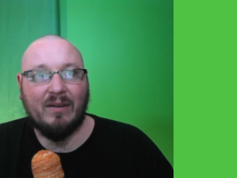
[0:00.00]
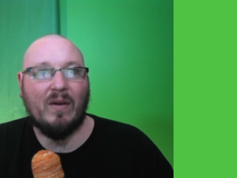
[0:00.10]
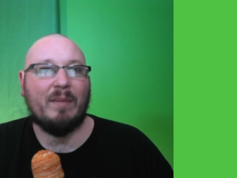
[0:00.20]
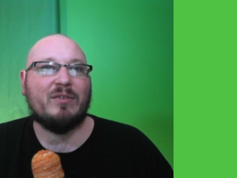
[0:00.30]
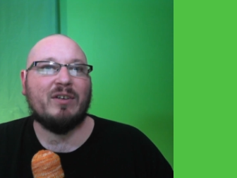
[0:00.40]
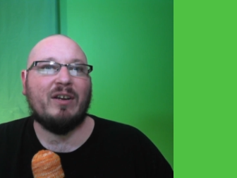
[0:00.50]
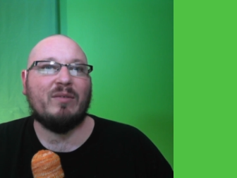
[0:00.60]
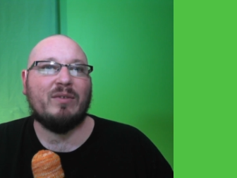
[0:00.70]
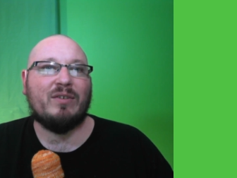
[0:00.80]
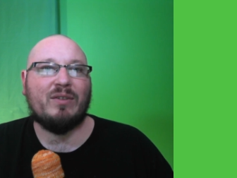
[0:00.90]
Oh, I'm sorry. It
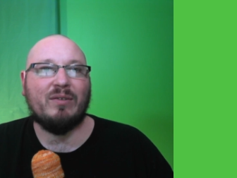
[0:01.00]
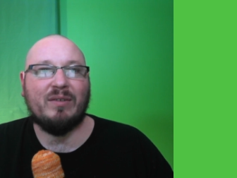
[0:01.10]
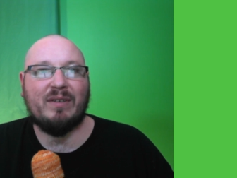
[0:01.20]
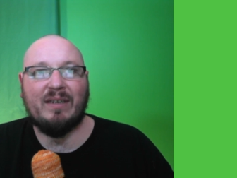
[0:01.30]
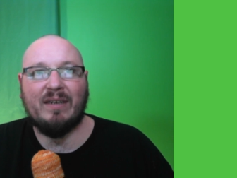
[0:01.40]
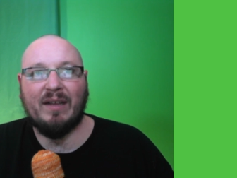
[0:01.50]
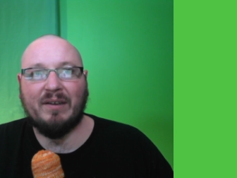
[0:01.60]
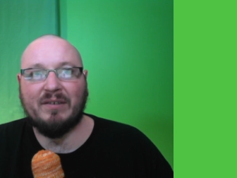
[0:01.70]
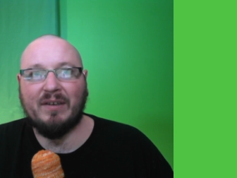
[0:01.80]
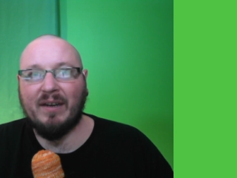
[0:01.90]
was
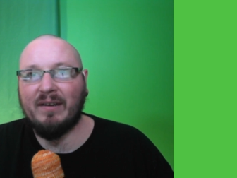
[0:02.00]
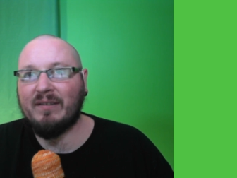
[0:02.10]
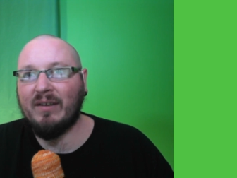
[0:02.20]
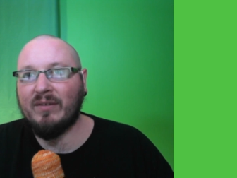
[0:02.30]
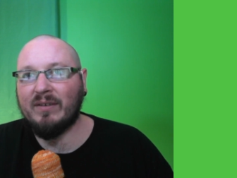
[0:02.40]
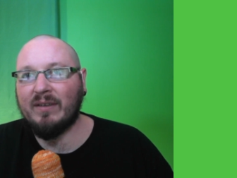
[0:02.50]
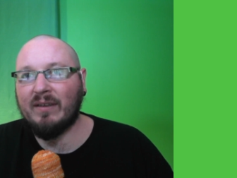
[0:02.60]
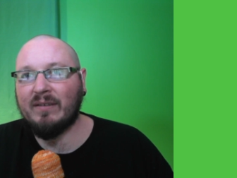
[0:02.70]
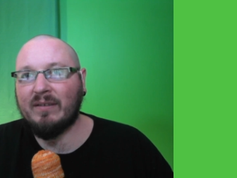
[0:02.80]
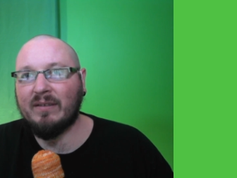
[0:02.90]

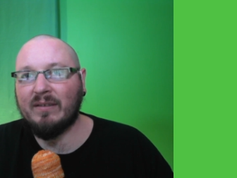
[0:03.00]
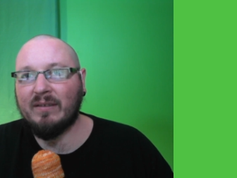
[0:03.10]
$13.97.